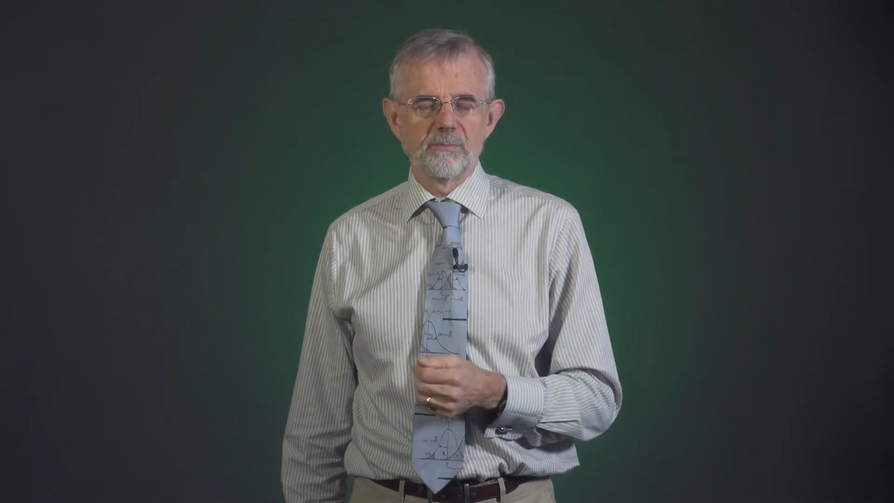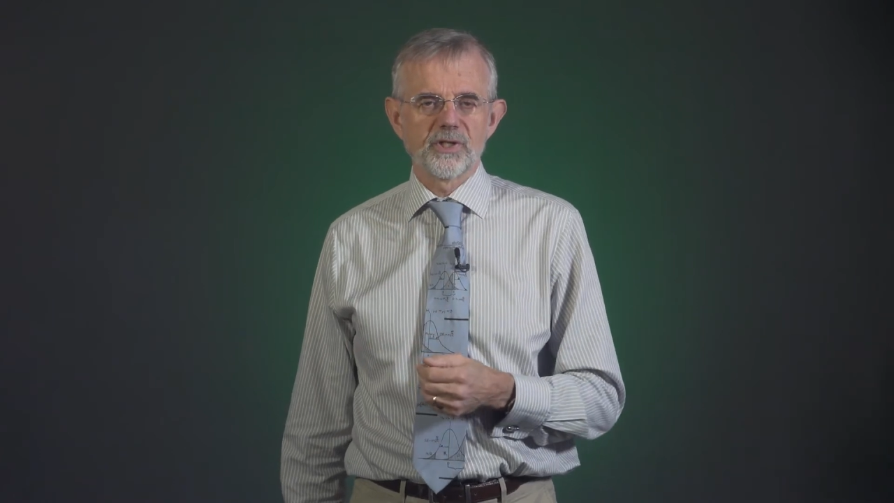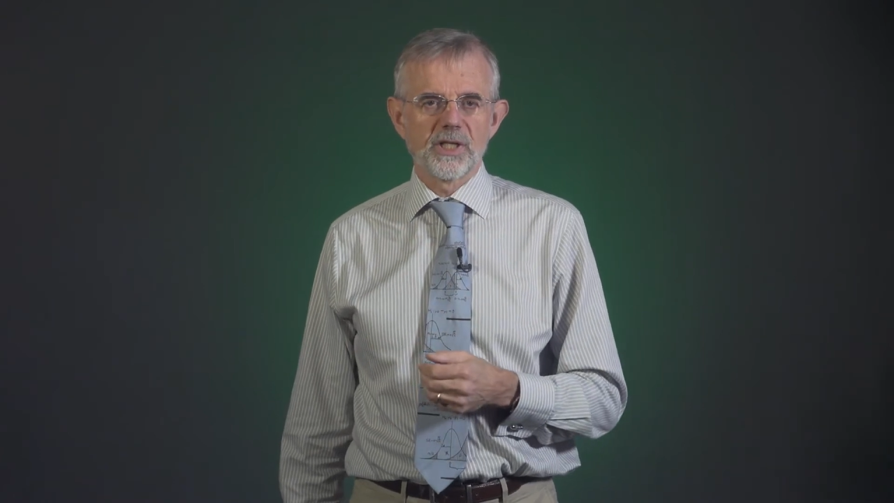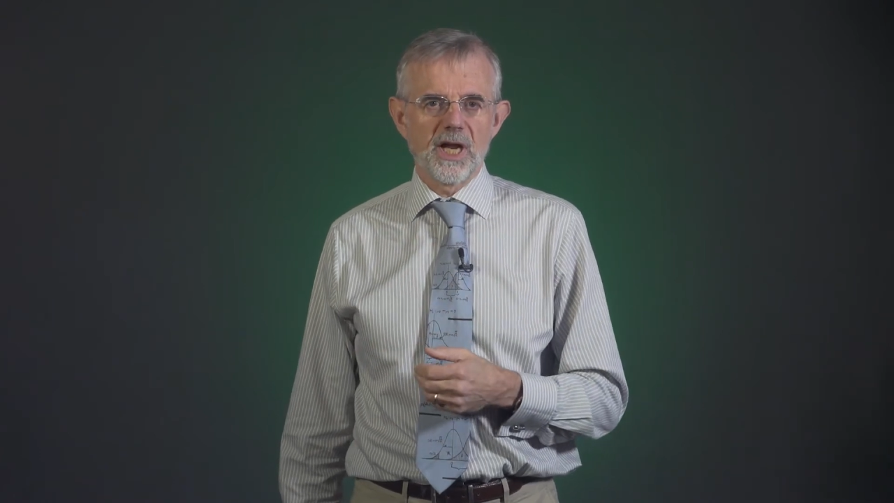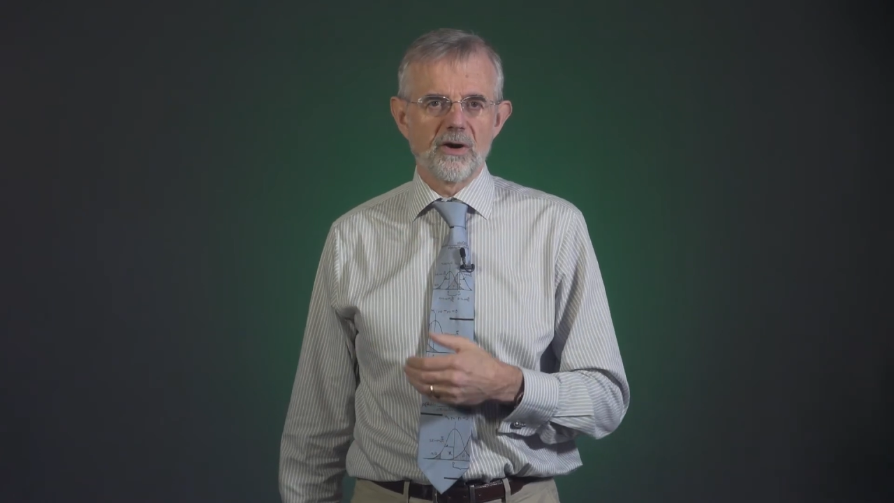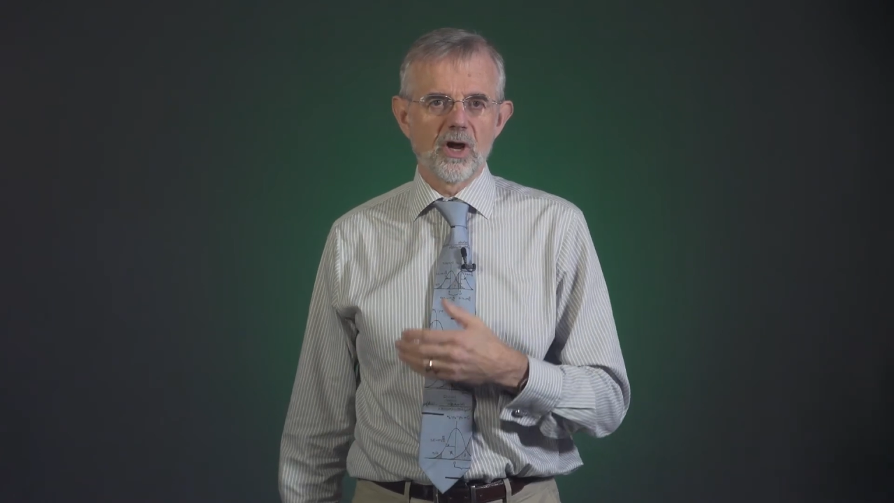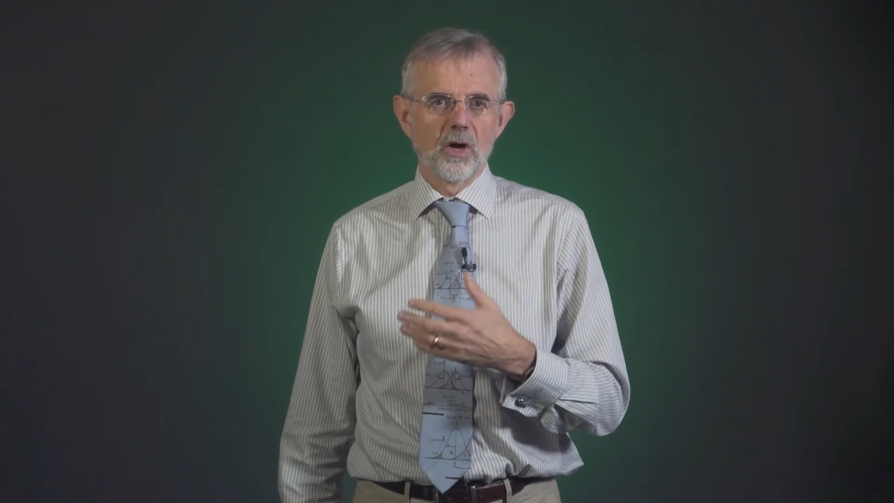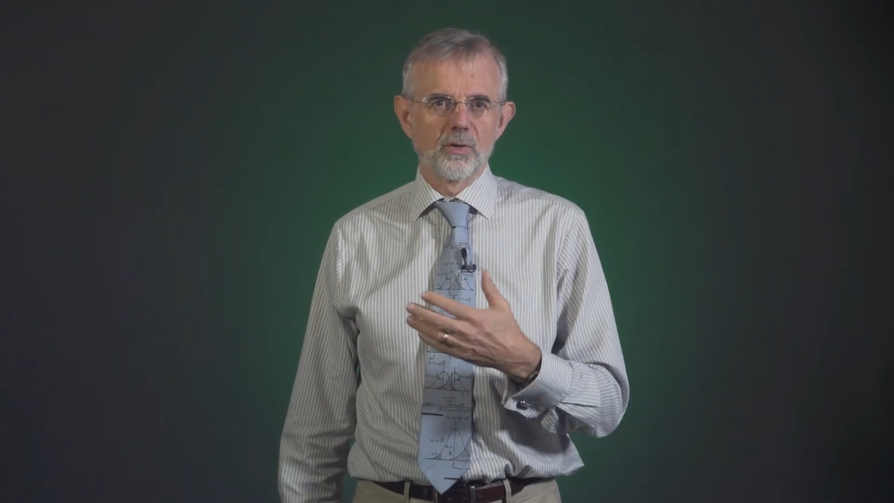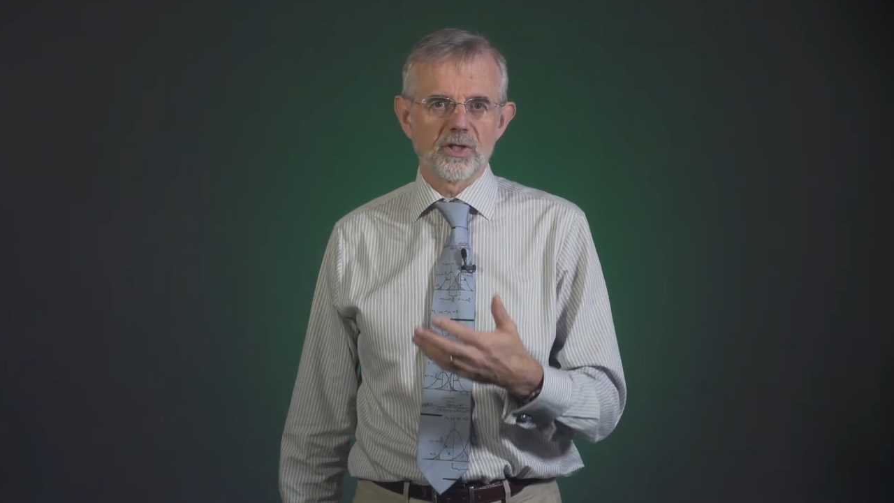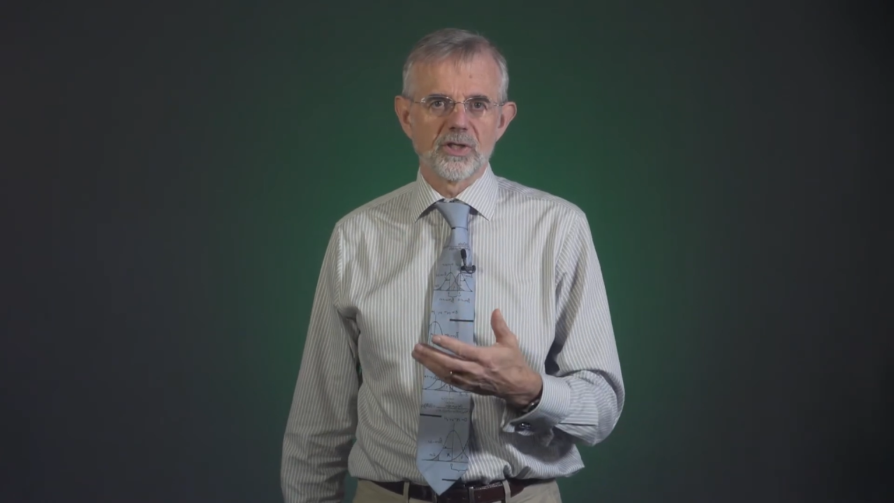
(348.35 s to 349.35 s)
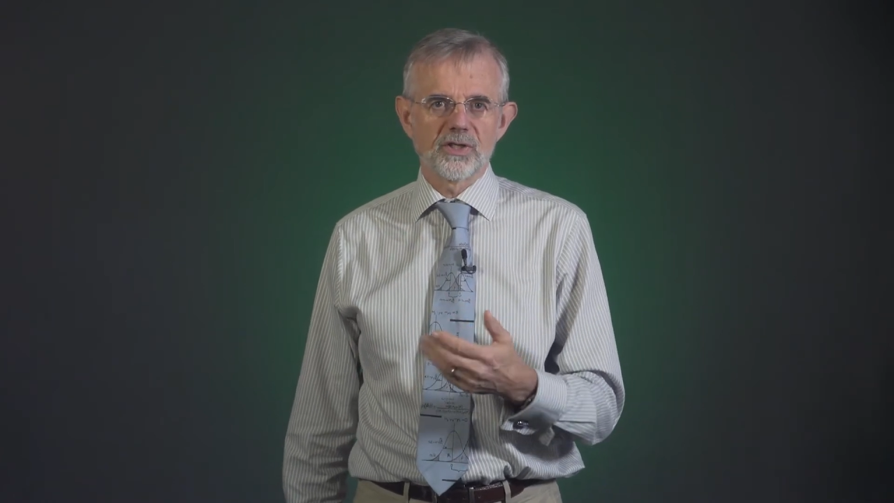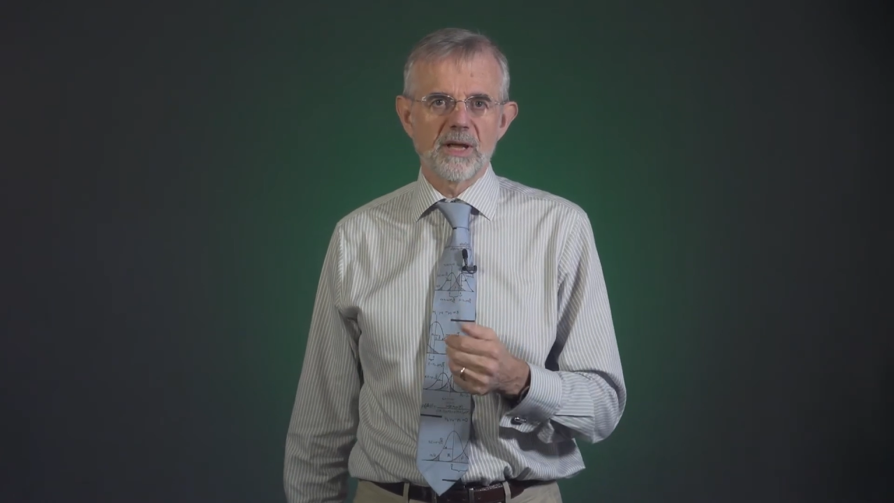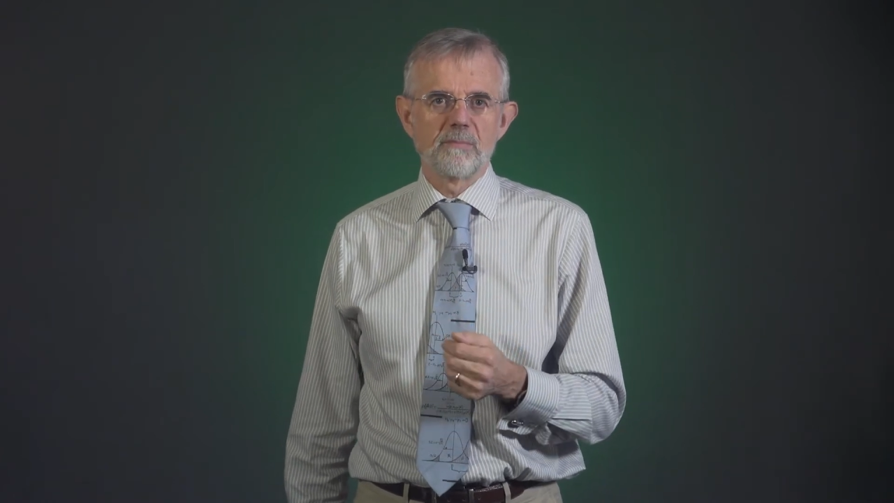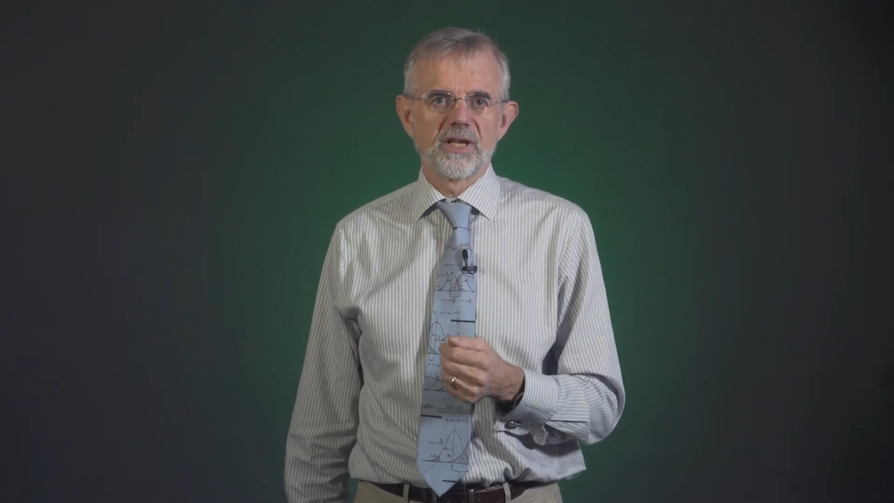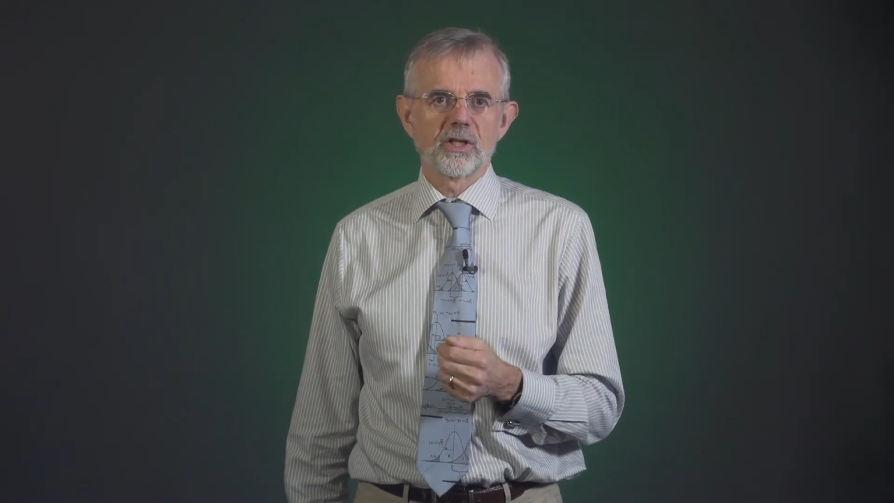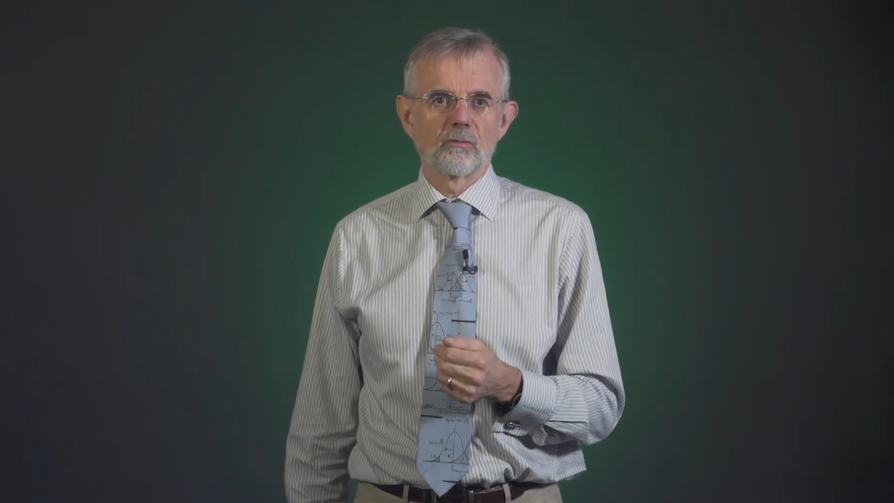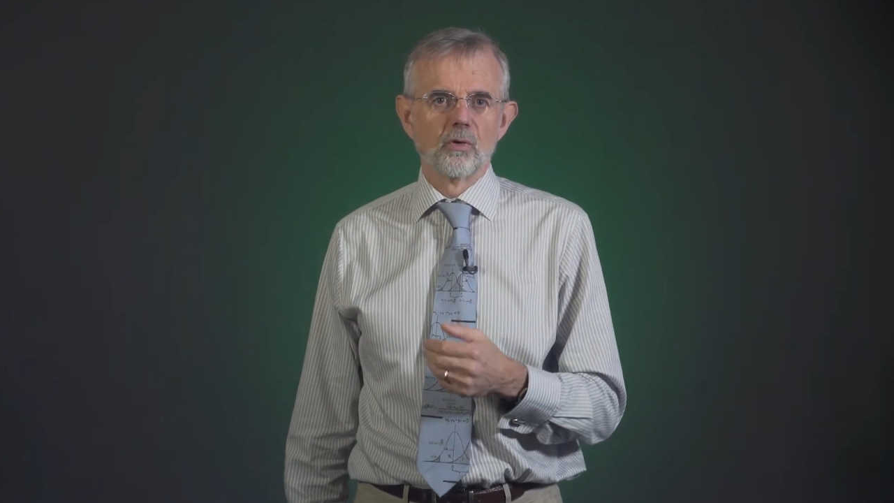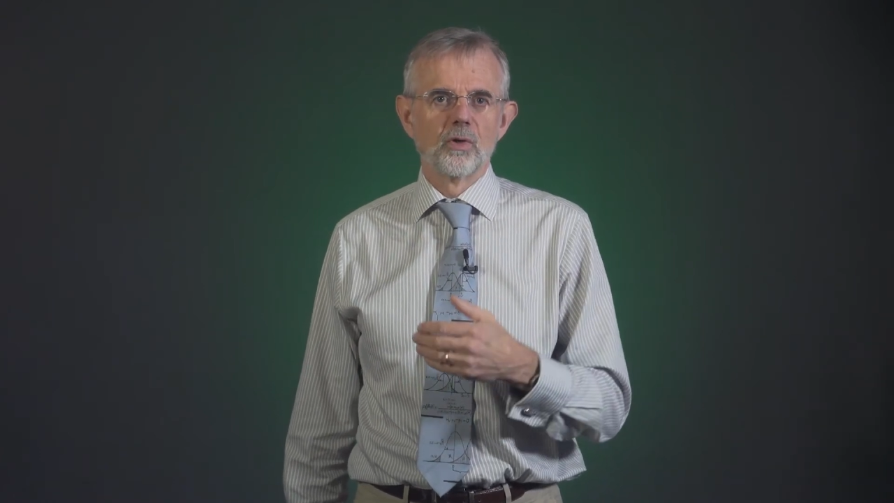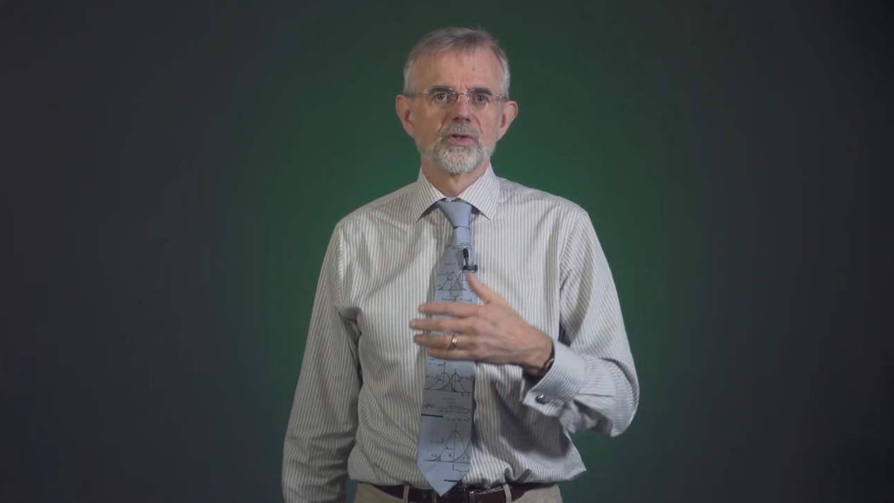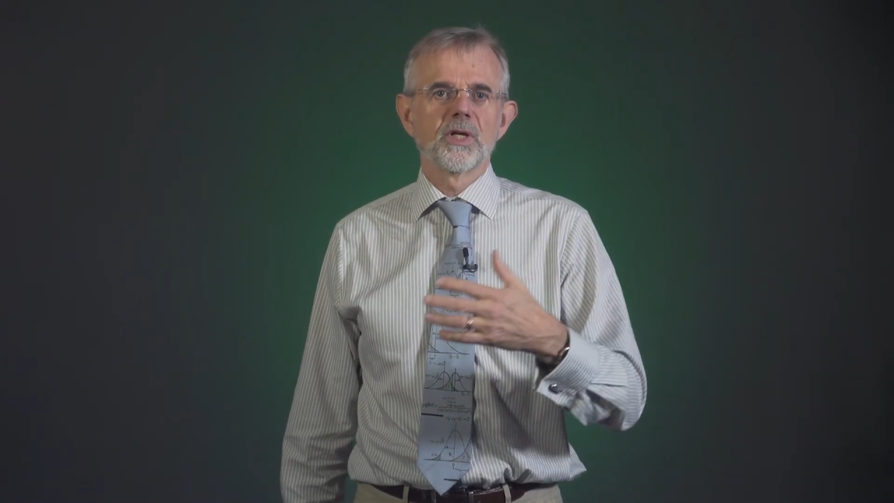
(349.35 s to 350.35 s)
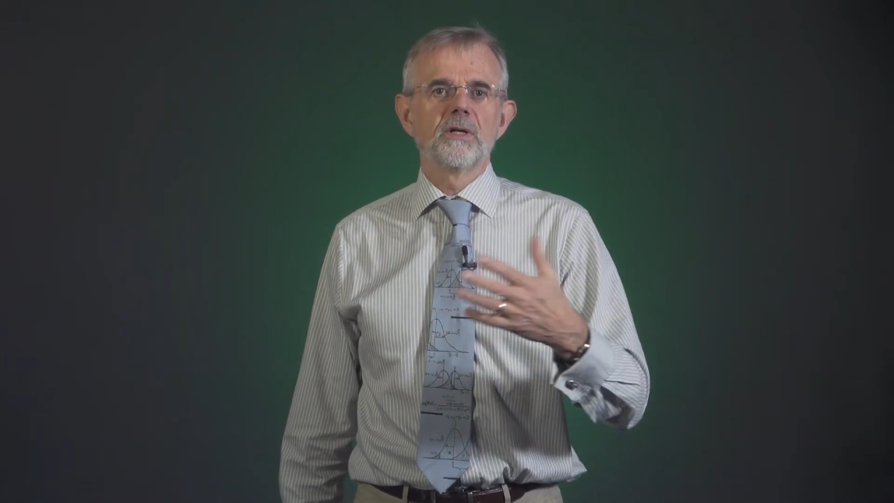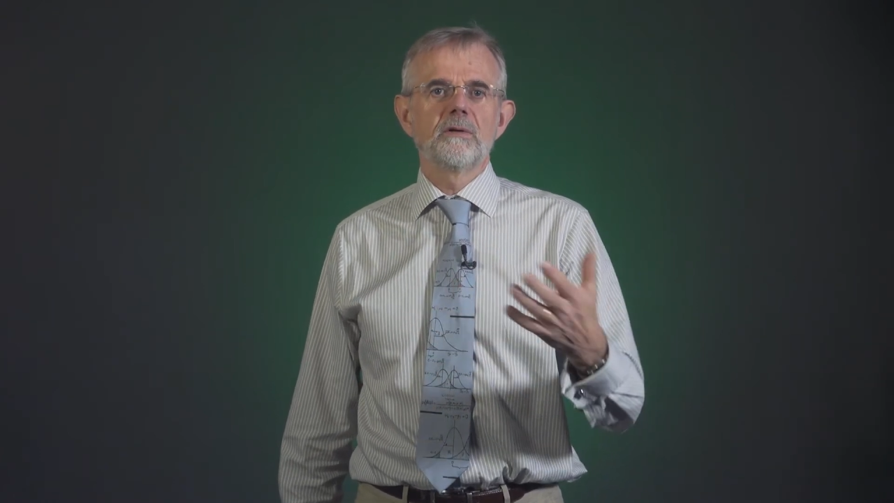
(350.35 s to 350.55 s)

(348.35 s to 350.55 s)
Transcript: scenarios and the same basic rules